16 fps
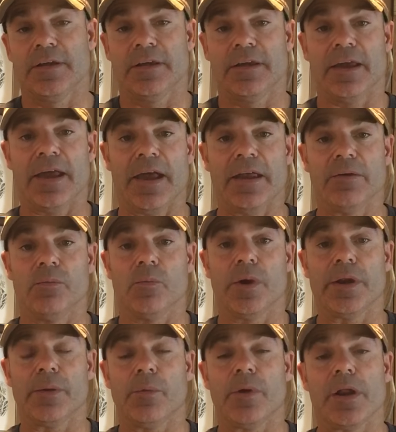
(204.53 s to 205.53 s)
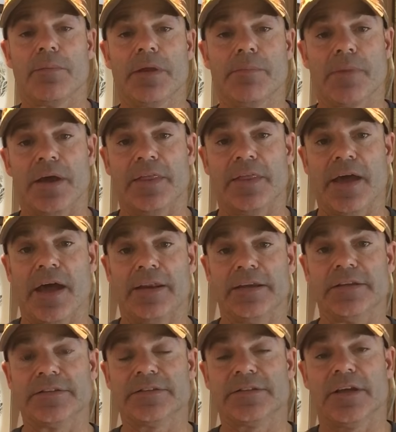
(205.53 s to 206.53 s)
And what I mean by that
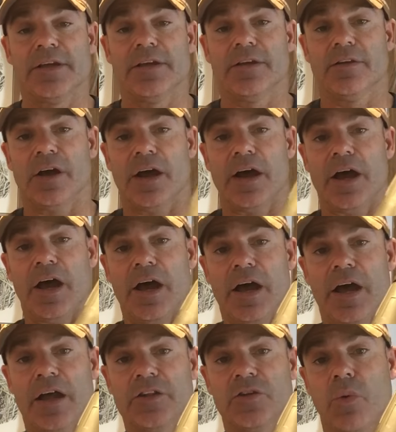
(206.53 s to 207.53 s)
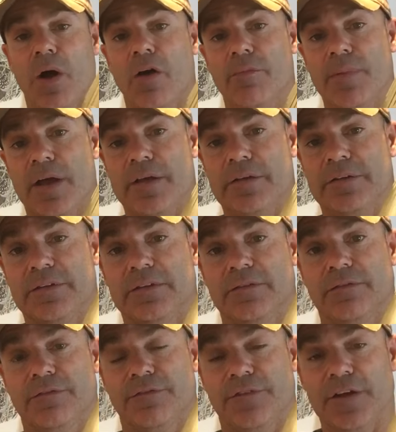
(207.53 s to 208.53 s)
is a 12 by
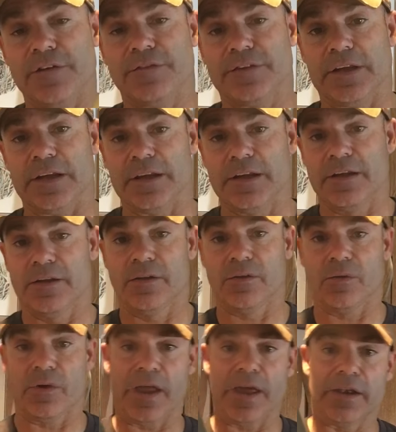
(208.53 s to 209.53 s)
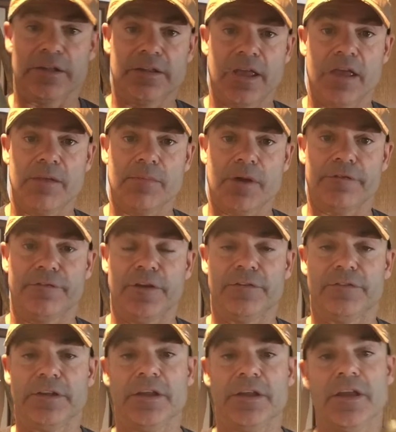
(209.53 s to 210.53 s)
50 and a 10 by
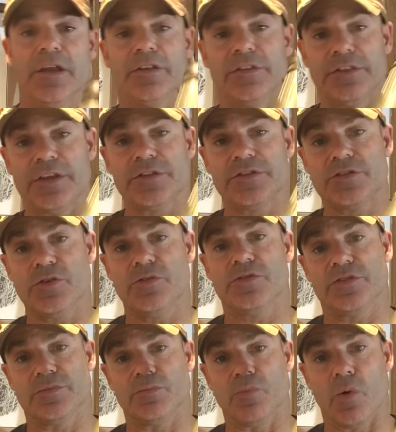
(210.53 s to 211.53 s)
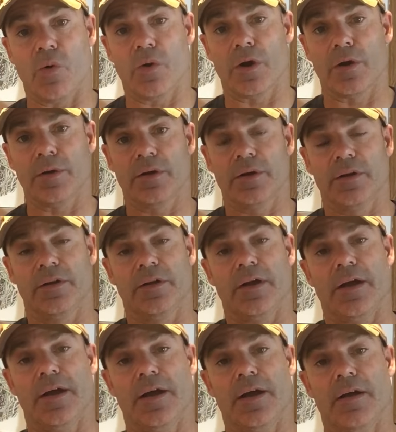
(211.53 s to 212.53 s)
50, this uses more
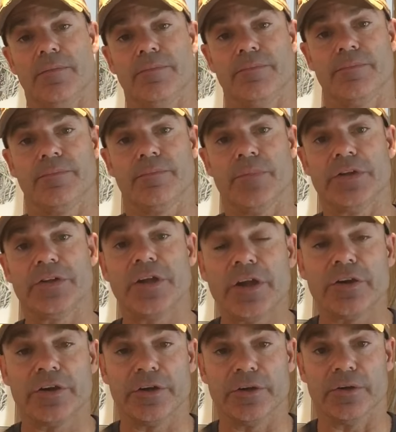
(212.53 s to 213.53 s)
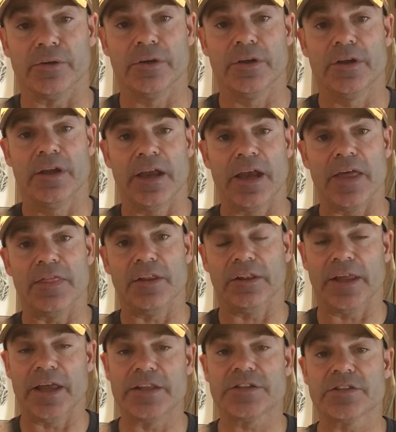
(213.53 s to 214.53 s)
material, and the
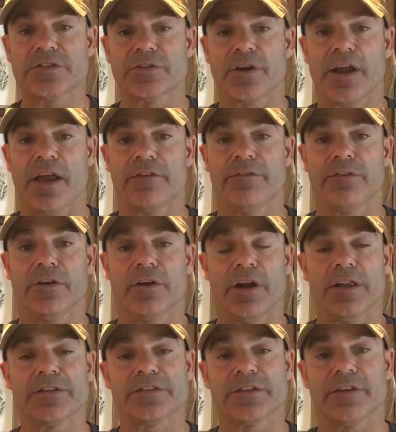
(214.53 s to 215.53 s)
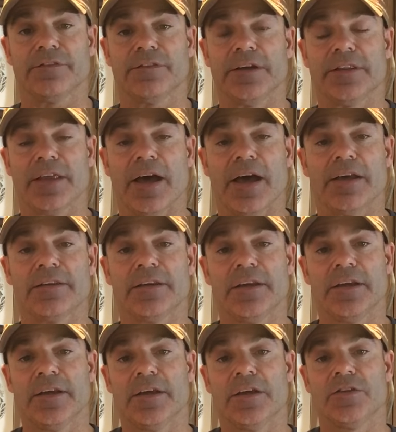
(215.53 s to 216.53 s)
lenses are heavier and stuff like that
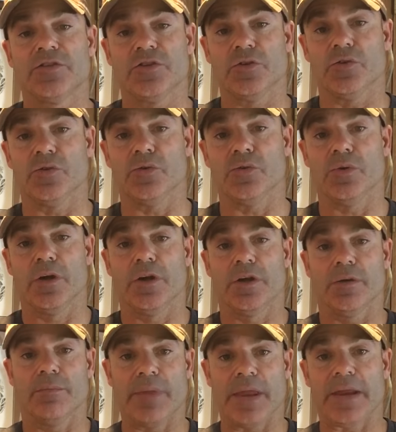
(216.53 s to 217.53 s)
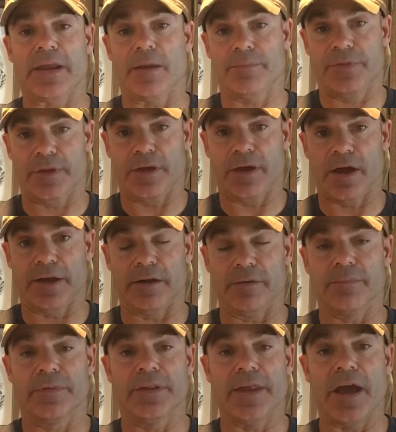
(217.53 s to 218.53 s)
to make up the item.
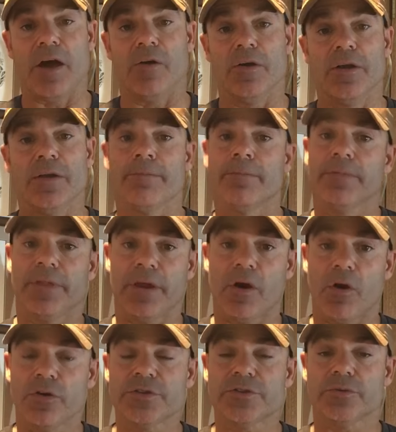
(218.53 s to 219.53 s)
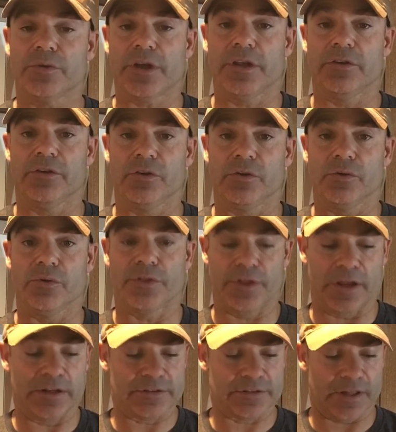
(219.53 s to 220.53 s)
Now, they also can do
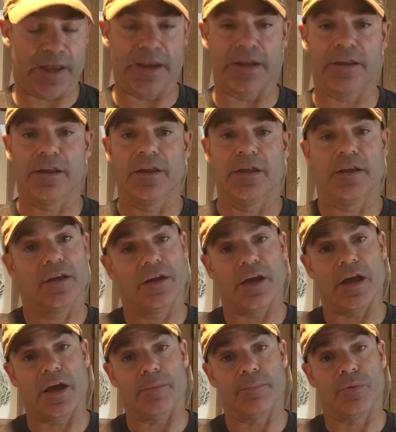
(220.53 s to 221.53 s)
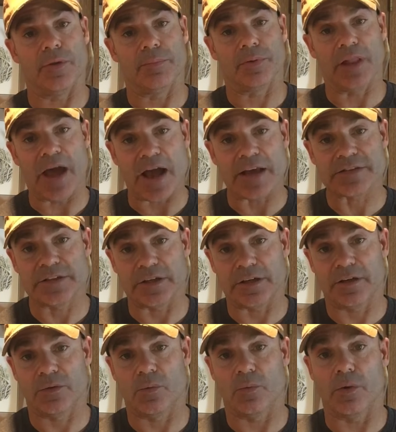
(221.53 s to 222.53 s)
things like put plastic
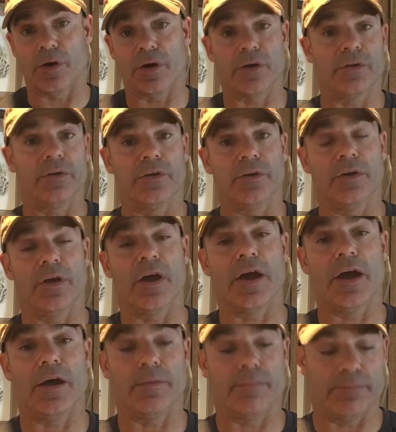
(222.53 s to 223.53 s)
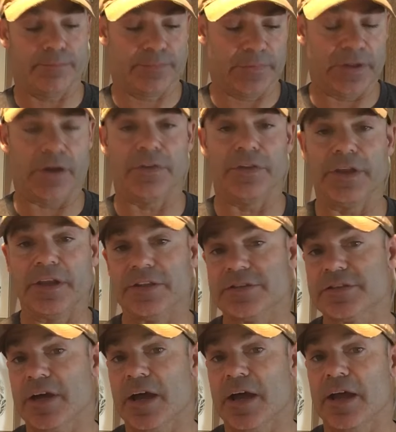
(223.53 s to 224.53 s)
where on the
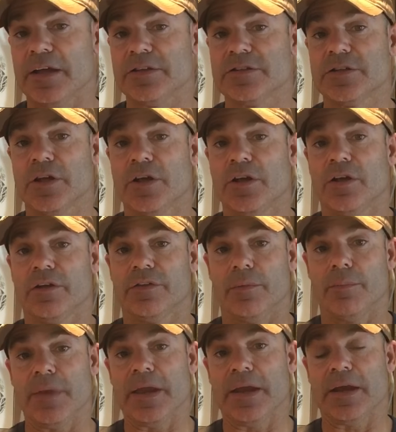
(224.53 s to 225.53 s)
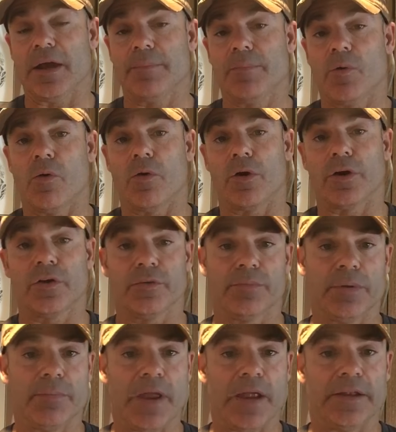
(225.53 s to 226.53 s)
insides, the makeup, or it could
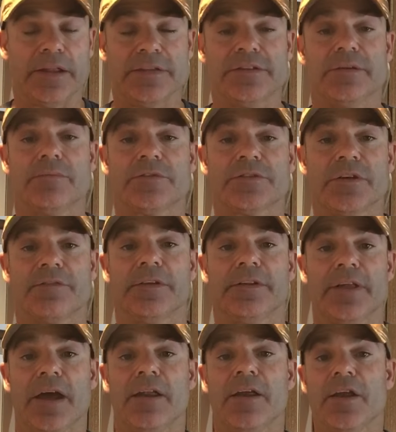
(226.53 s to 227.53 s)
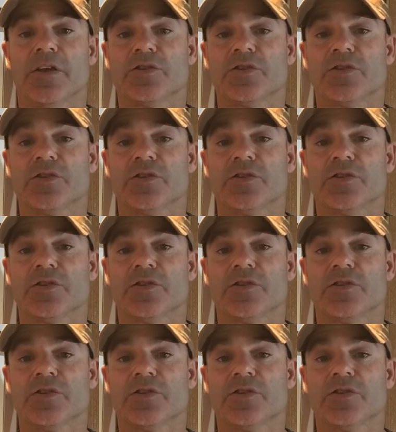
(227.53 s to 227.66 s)
be magnesium, stuff like that.